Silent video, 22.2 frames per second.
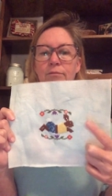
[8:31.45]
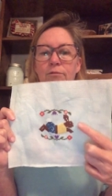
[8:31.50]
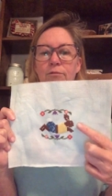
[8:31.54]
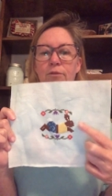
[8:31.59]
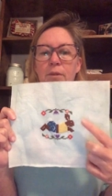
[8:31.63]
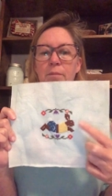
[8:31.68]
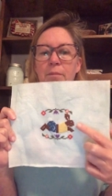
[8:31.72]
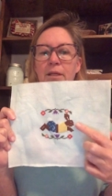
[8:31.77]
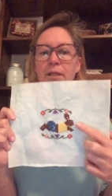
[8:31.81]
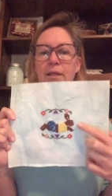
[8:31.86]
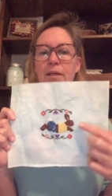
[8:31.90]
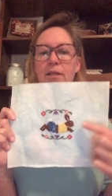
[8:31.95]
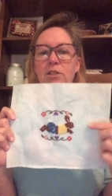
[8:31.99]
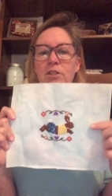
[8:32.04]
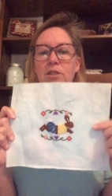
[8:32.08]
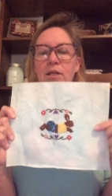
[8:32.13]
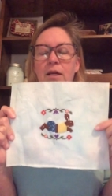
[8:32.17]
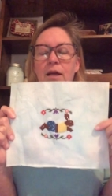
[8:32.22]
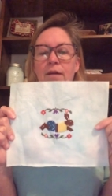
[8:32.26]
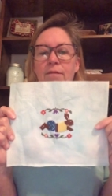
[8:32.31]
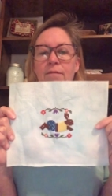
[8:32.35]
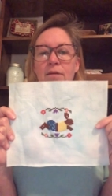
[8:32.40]
freebie that
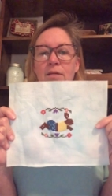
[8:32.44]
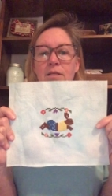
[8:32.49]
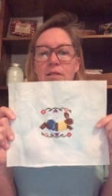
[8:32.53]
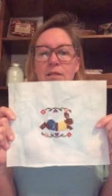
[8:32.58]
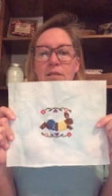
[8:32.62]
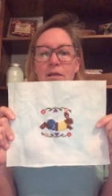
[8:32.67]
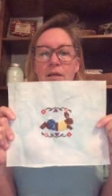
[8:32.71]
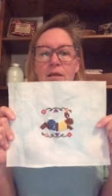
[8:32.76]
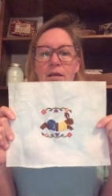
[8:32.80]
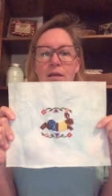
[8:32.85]
she gave us.